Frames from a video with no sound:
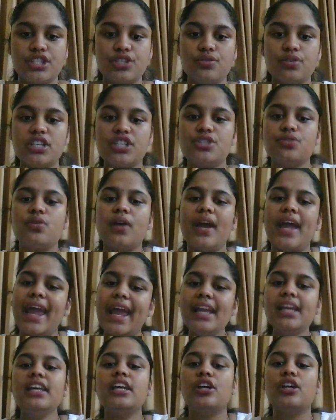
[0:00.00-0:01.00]
to issue
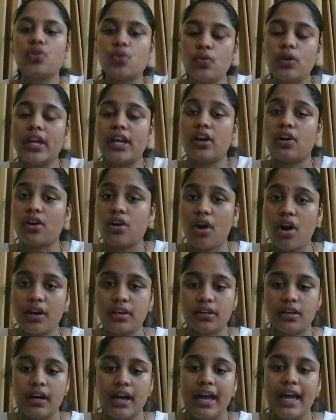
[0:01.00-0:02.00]
any ruling or
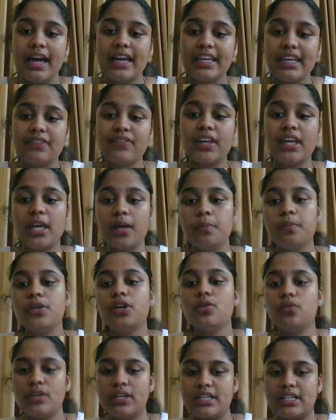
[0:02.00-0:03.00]
order giving
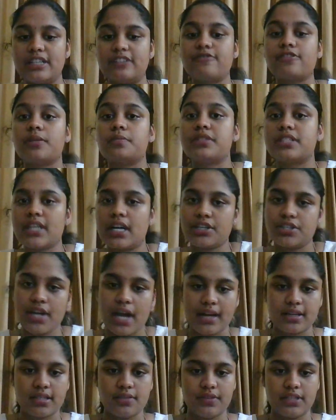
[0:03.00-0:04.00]
immunity from such
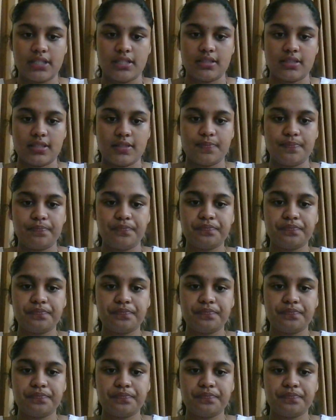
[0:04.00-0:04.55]
activities.